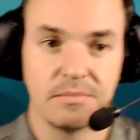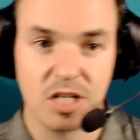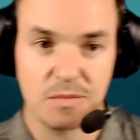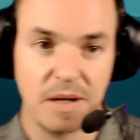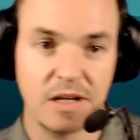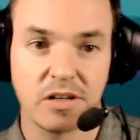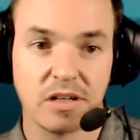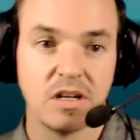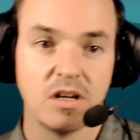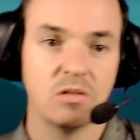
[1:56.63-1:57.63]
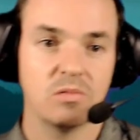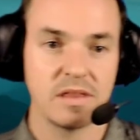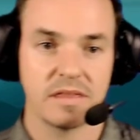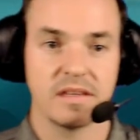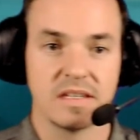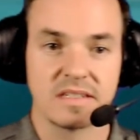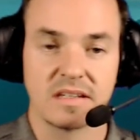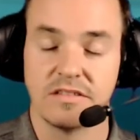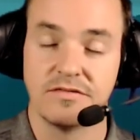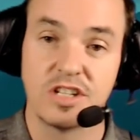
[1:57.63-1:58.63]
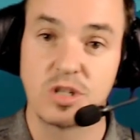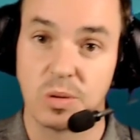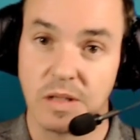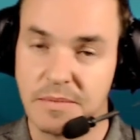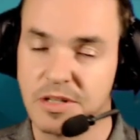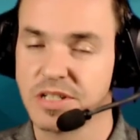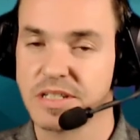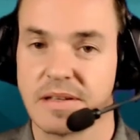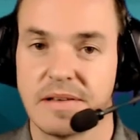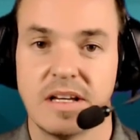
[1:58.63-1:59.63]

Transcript: much better with these visual images.